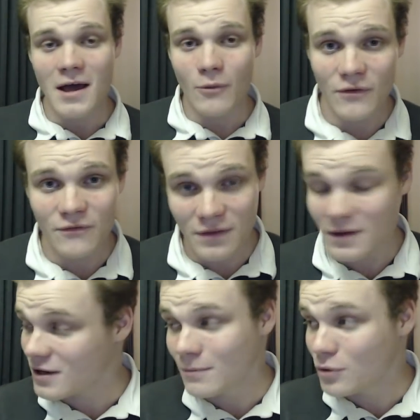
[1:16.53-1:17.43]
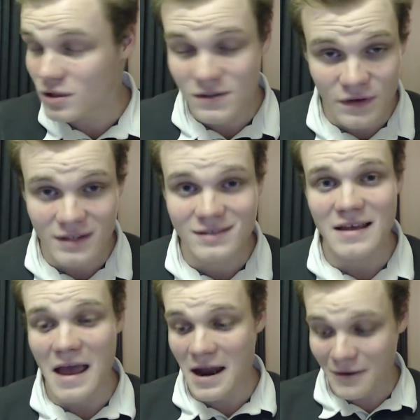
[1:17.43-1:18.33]
the computer's fixed,
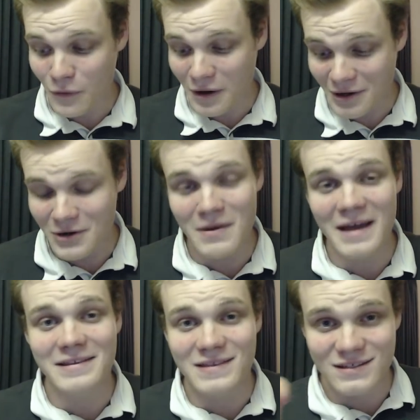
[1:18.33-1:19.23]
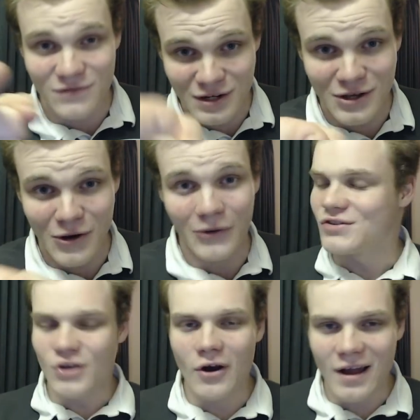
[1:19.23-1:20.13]
and we're gonna make this video.
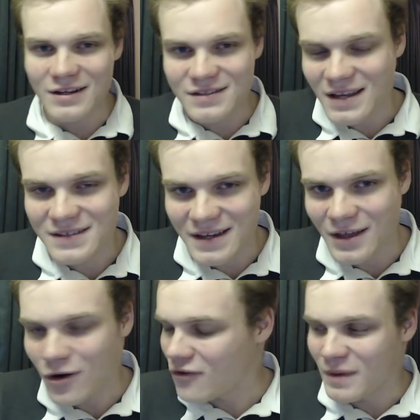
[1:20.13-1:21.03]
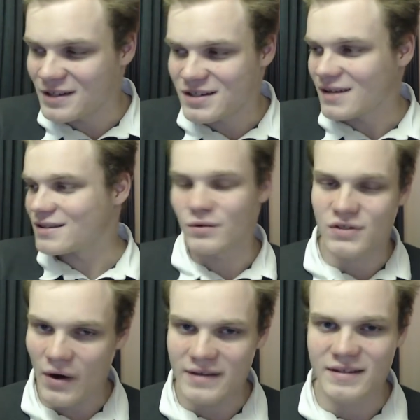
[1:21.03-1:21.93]
Sorry, I just had to get that off my chest. It was
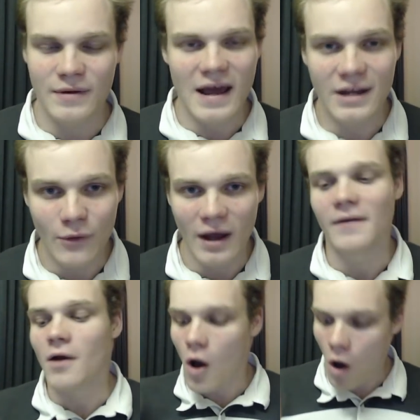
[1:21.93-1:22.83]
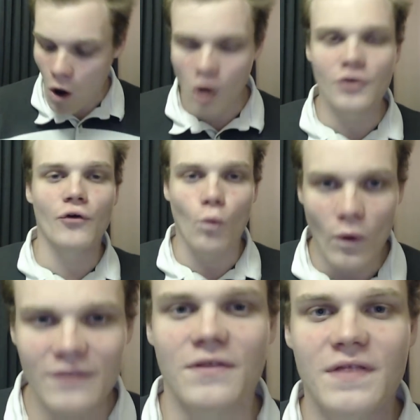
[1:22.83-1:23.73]
crazy. But anyway, on
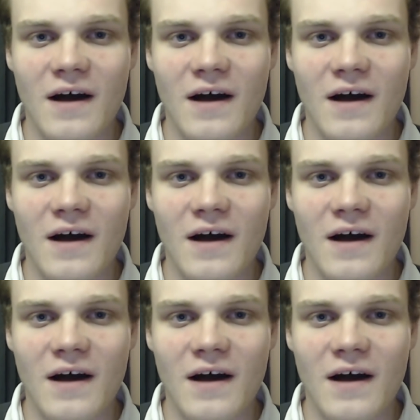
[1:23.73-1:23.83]
with the